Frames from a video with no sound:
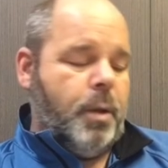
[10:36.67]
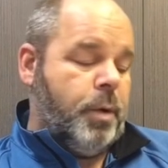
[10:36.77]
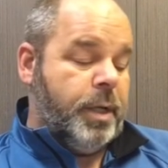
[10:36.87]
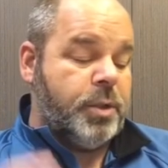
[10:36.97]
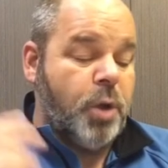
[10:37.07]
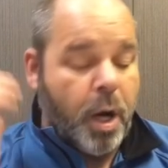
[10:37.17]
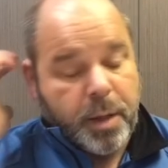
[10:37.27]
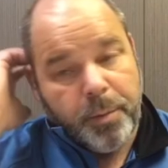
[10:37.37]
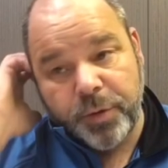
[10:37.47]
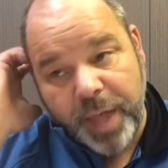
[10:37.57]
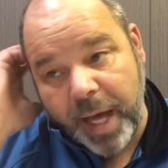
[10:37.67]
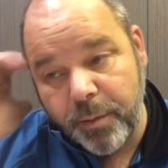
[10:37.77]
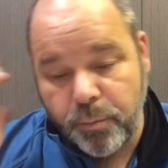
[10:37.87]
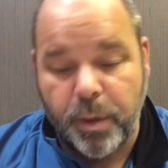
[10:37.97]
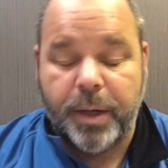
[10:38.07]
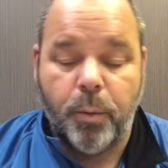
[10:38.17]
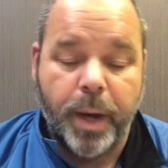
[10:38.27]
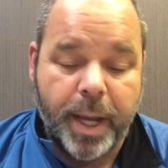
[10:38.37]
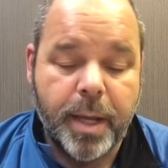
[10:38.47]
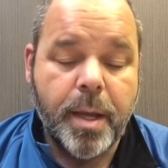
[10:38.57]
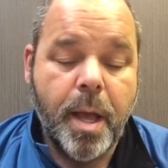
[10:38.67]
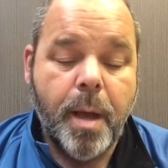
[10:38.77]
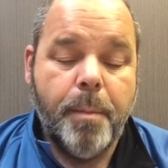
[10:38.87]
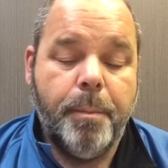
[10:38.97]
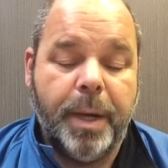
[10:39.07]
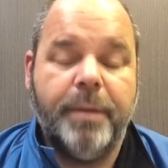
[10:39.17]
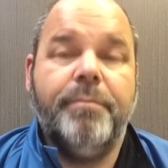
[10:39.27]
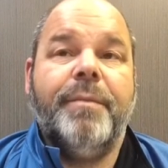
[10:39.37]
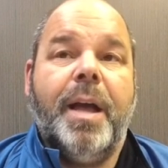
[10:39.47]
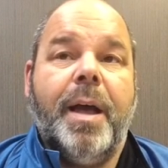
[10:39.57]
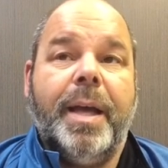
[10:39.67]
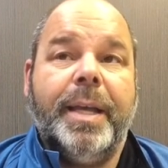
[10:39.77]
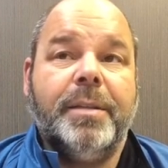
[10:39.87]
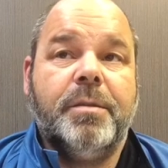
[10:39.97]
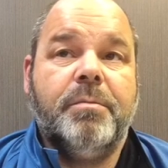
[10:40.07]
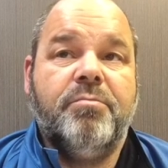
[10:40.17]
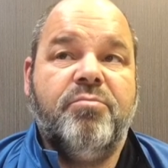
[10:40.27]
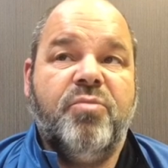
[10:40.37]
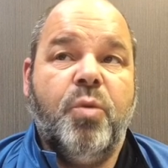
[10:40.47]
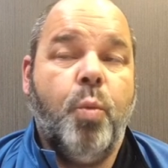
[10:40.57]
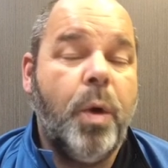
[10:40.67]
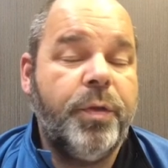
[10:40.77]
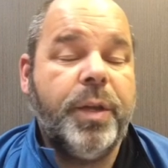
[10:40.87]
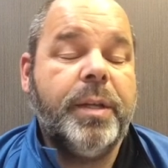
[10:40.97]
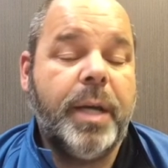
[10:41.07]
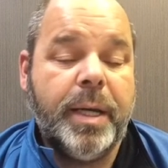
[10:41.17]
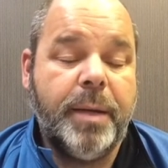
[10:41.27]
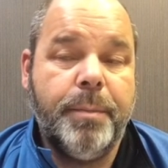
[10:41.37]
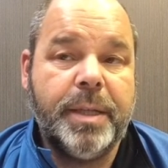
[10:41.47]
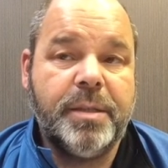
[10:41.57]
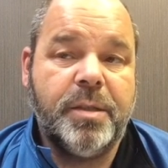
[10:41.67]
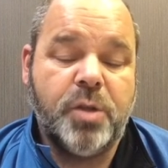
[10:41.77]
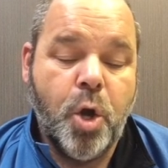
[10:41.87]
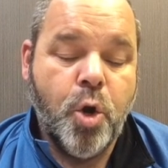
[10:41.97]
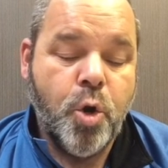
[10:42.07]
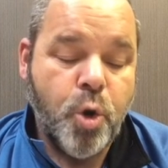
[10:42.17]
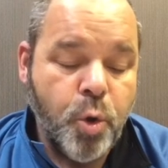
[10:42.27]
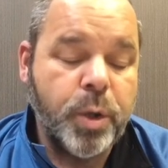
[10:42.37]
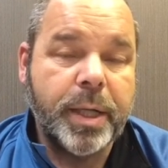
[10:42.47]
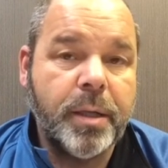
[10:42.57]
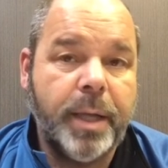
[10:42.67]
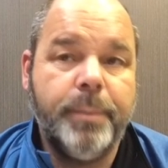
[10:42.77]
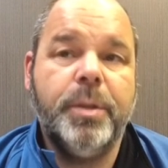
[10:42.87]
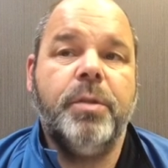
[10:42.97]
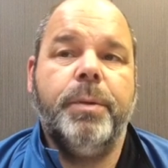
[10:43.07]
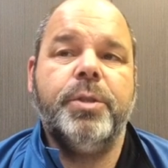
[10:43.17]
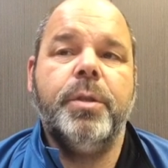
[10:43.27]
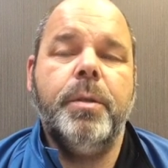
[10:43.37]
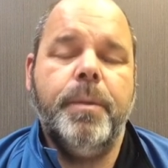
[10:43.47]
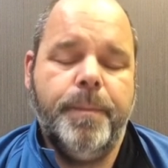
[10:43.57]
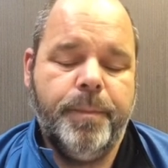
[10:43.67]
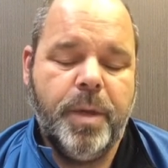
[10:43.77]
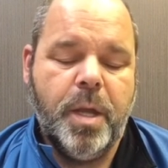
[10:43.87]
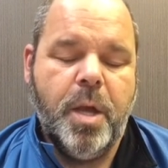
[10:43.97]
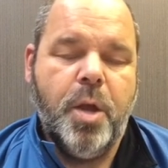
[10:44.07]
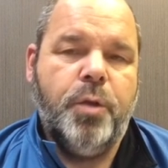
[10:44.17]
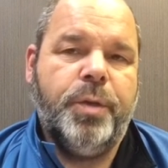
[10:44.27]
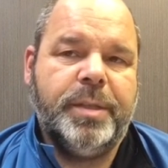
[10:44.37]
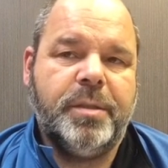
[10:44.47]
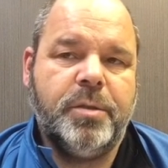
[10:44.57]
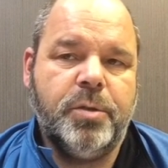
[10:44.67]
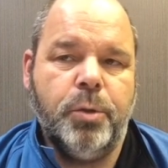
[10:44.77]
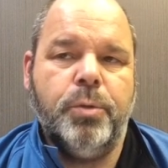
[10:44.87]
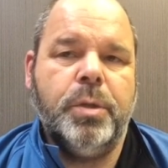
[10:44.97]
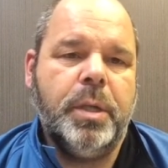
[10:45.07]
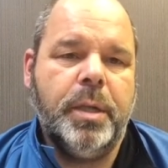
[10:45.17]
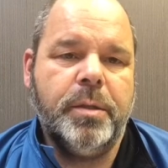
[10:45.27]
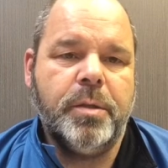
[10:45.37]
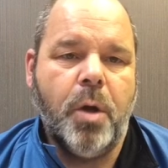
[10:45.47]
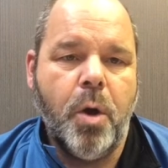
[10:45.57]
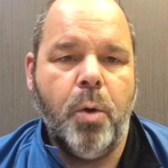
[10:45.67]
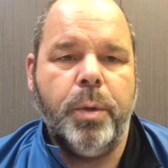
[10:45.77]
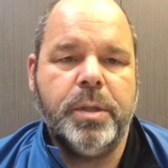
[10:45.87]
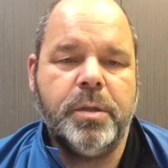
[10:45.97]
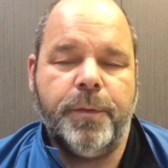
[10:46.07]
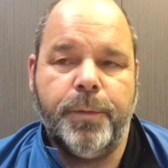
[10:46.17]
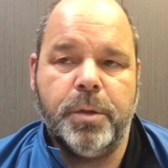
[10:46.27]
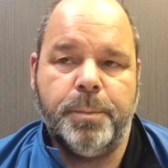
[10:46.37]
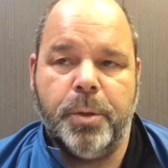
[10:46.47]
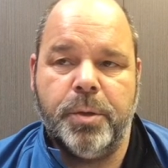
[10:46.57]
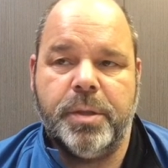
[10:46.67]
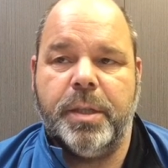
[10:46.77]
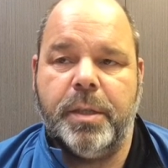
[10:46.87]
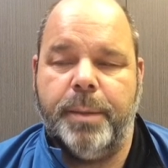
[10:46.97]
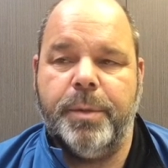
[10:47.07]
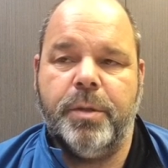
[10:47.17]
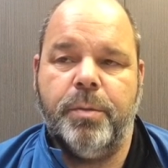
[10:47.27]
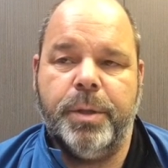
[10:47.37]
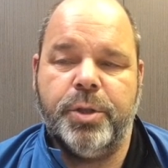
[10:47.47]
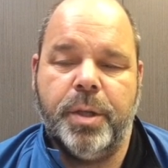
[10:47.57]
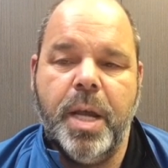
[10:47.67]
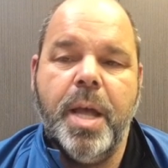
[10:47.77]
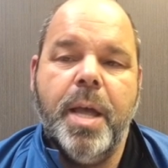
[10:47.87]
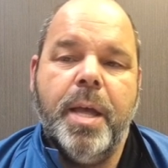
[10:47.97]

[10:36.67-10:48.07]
We're going to talk about that right away, but I guess the one thing that I did miss is who can claim the tuition? The student is always the first person to claim the tuition.